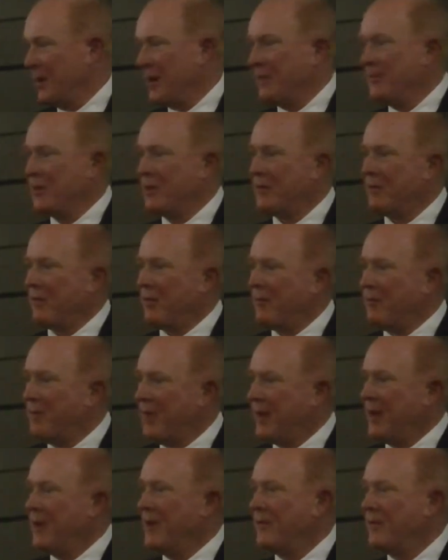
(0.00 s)
I think there are
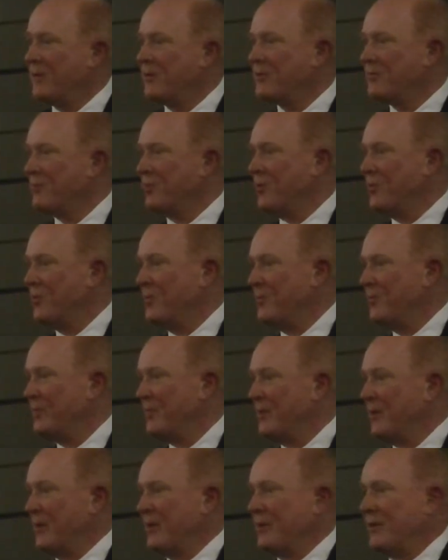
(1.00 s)
many in this room
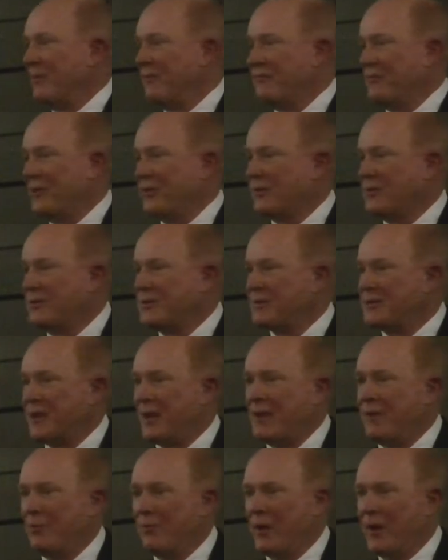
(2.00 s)
that felt the
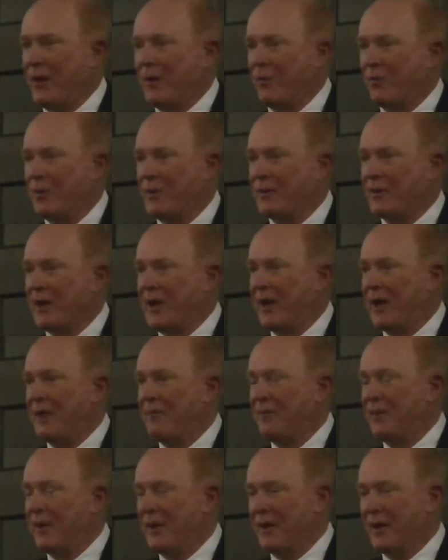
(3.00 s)
same way at one
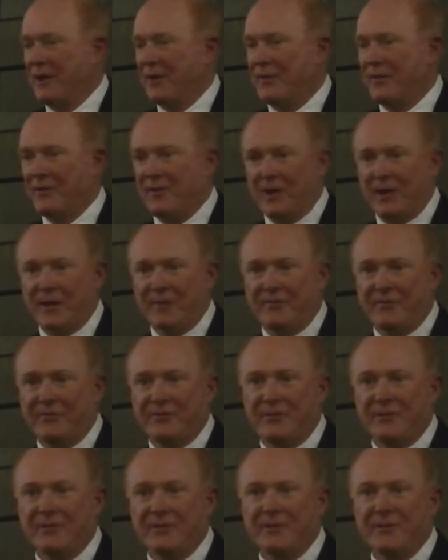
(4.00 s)
time in their
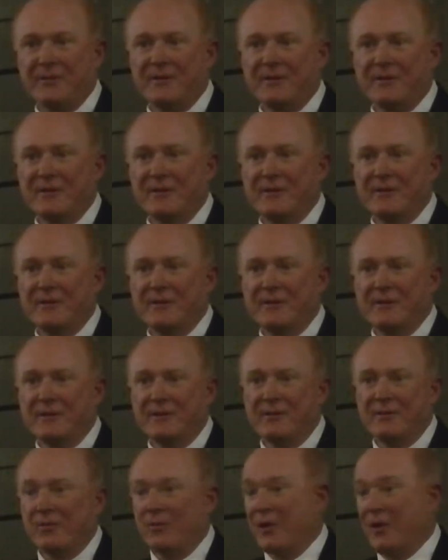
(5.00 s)
life,
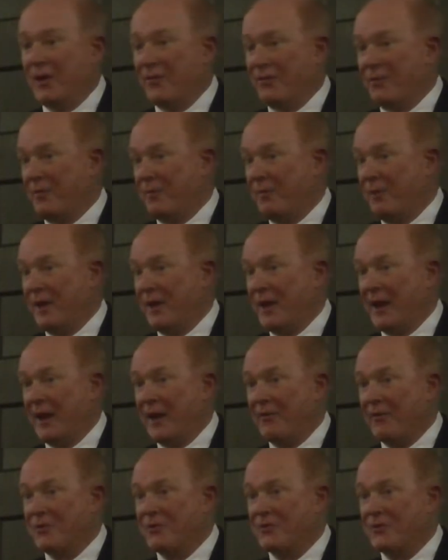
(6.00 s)
if being
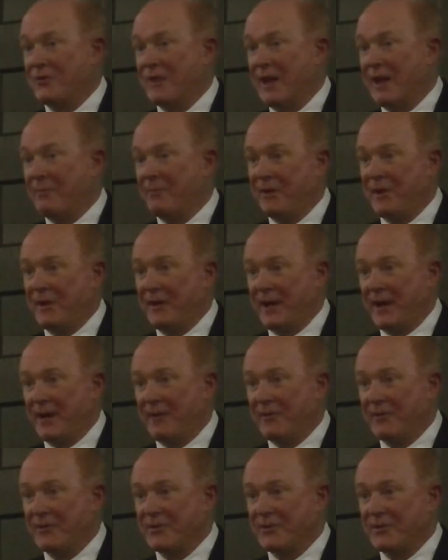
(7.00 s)
Irish or not being
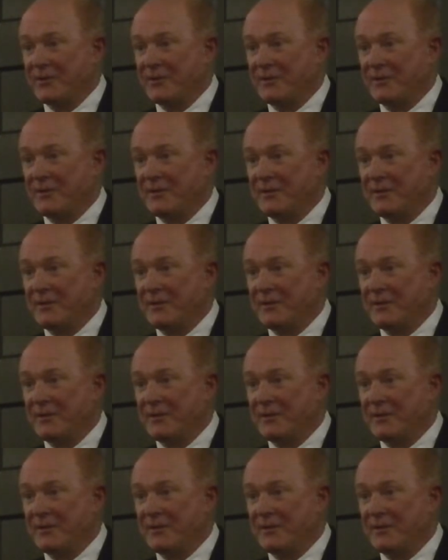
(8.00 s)
Irish.